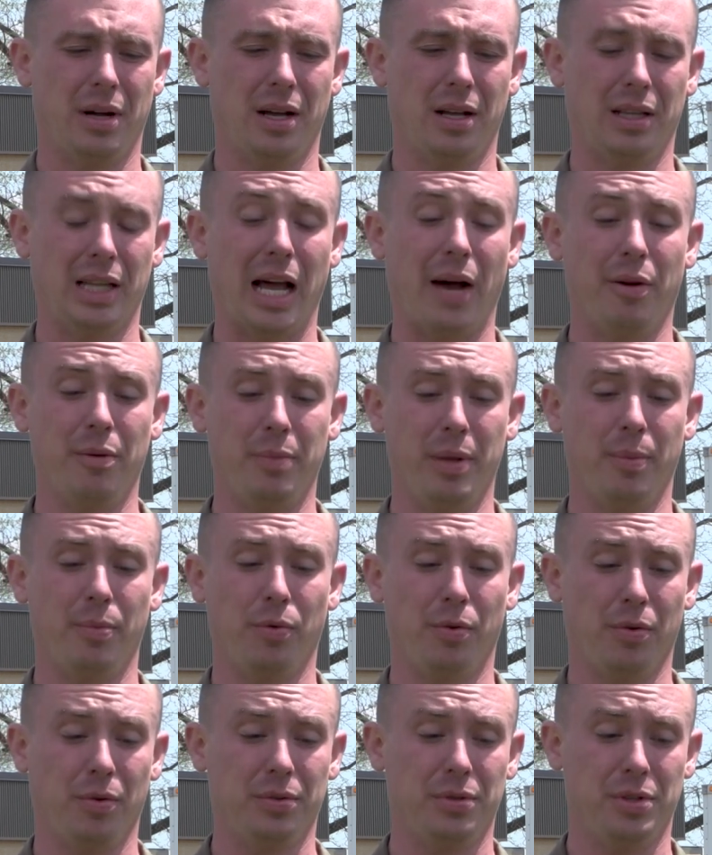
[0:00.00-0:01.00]
allowing
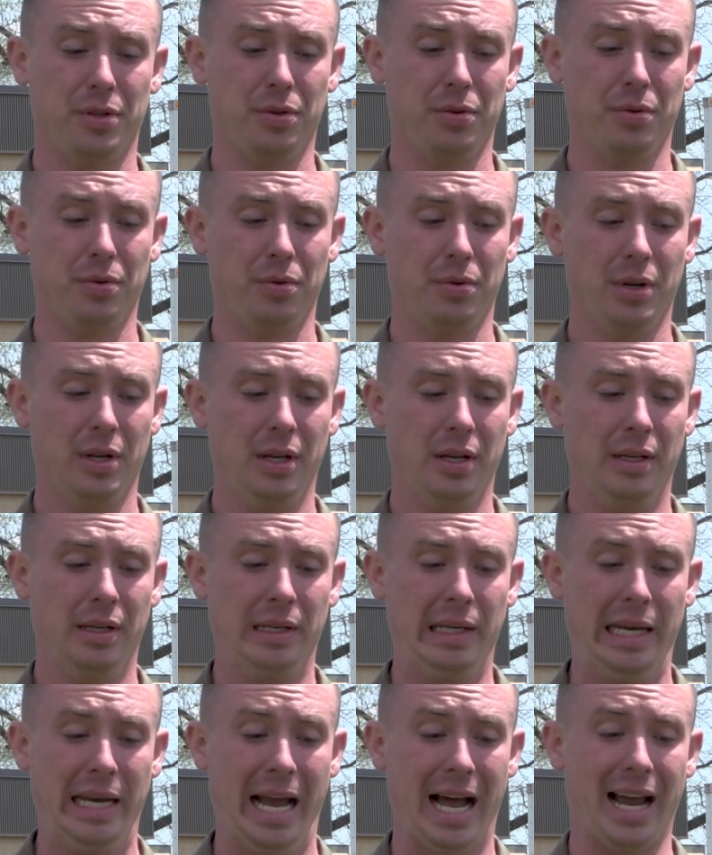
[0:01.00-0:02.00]
people to
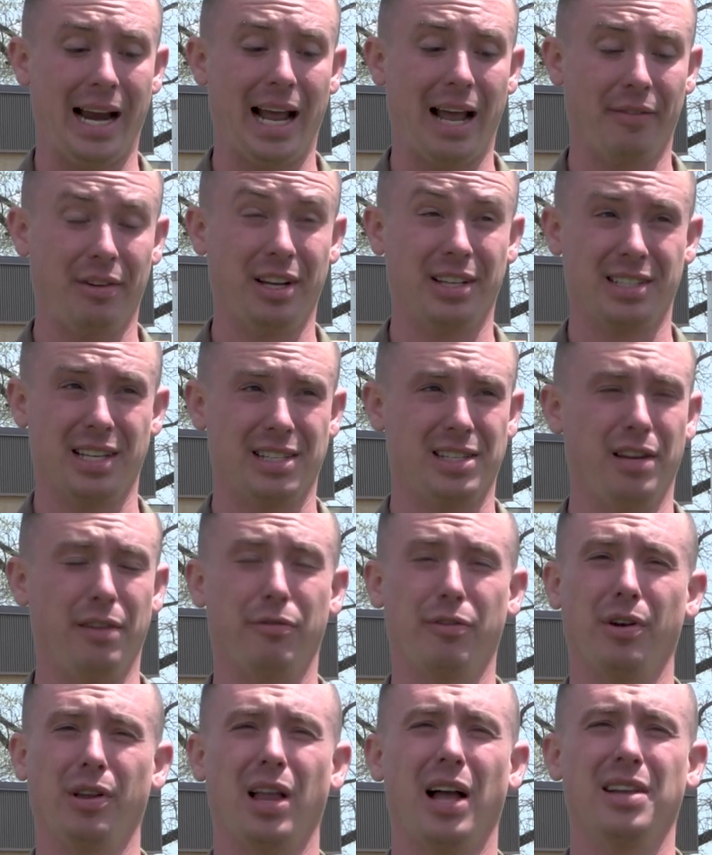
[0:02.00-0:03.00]
not have a necessity
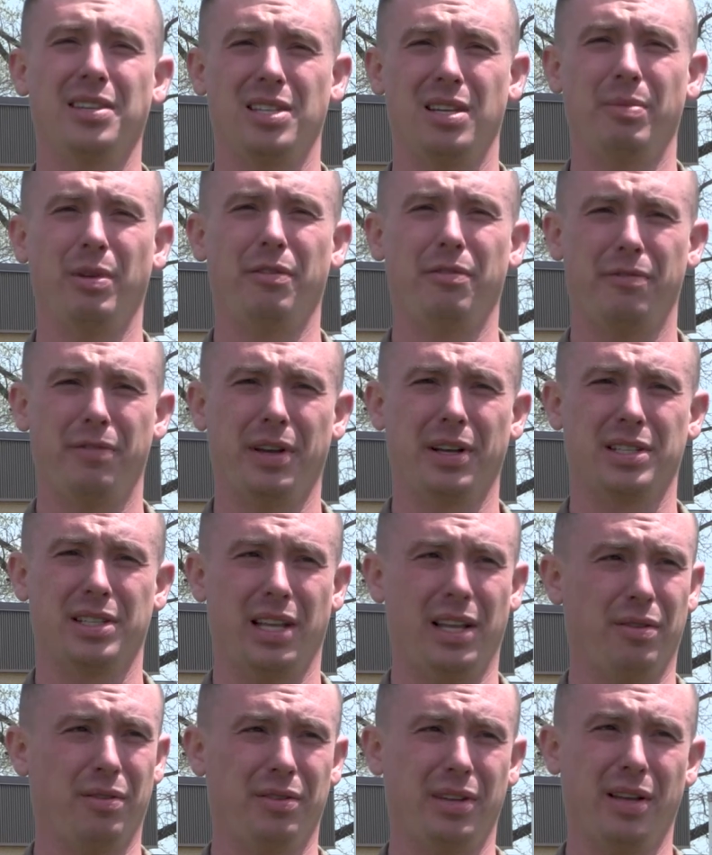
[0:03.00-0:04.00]
for lines to be fixed.
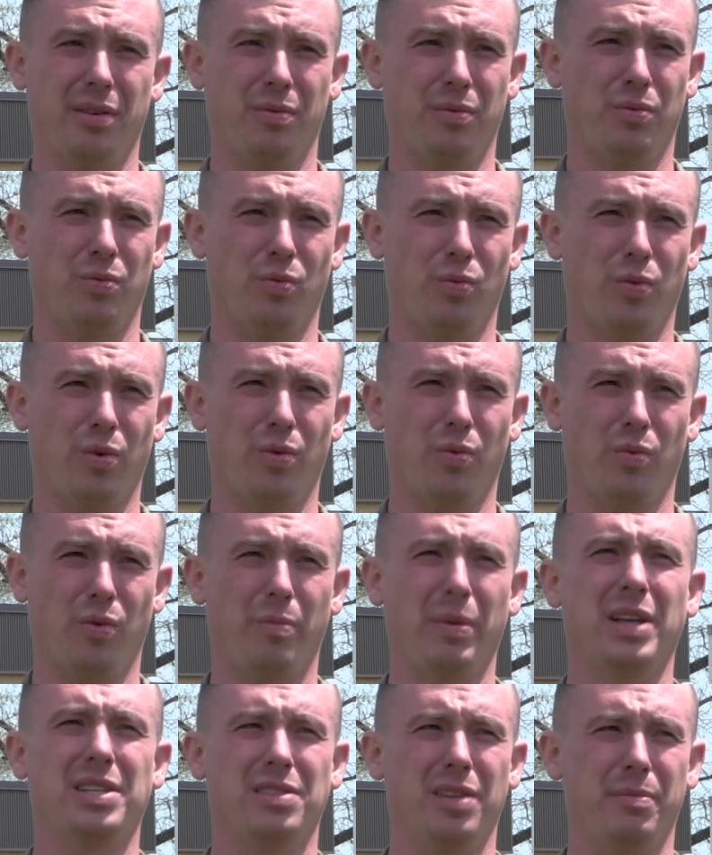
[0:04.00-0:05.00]
We're
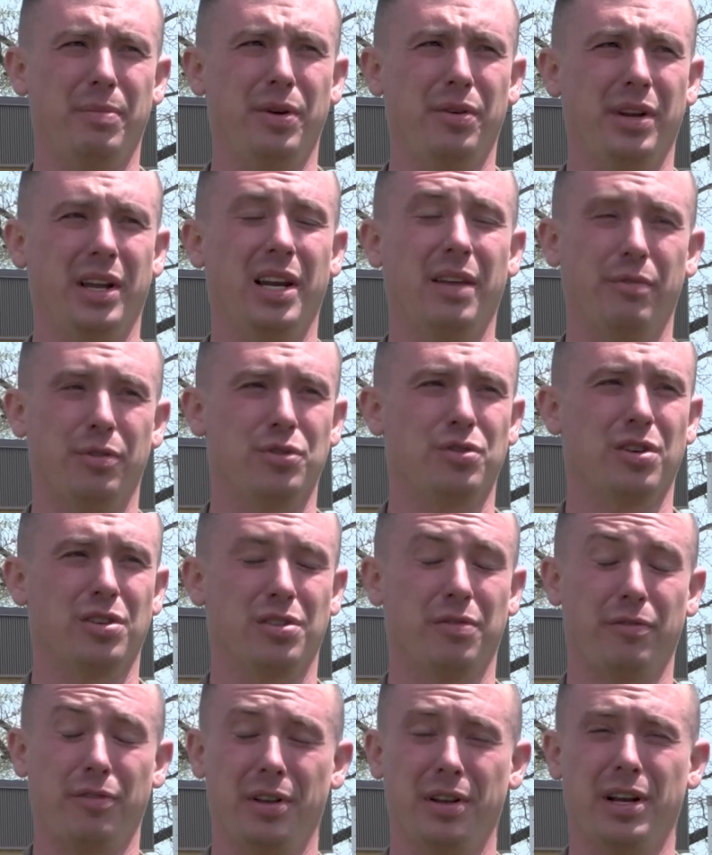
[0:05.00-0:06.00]
basically building an
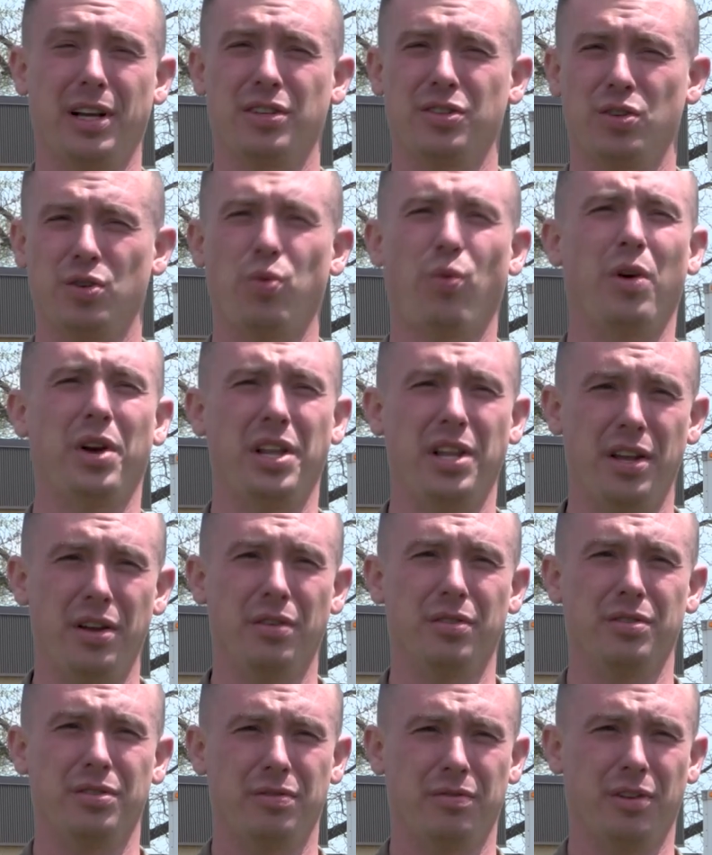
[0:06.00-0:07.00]
infrastructure for the next 20
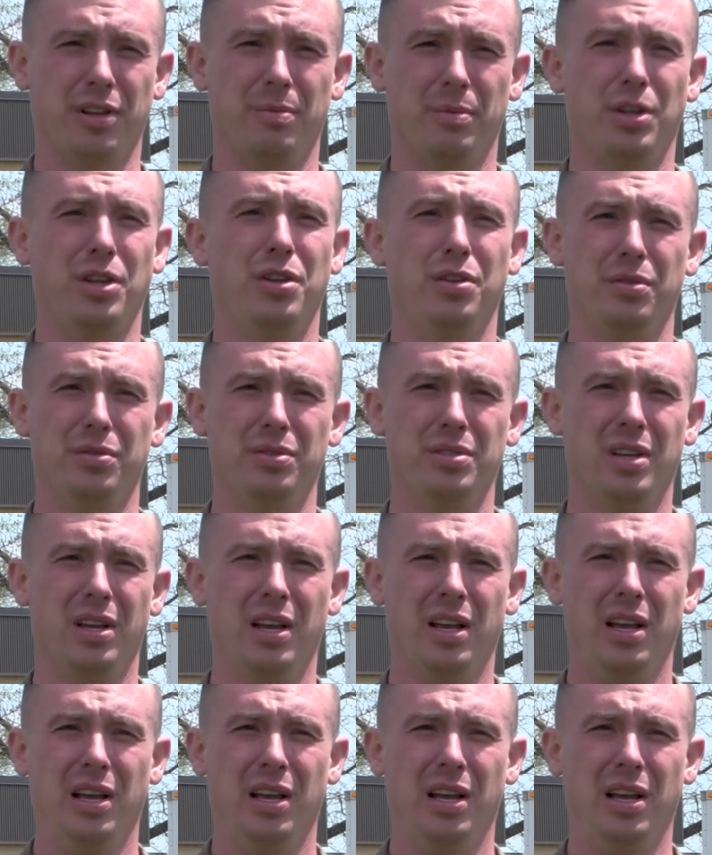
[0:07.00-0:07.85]
years for them to use.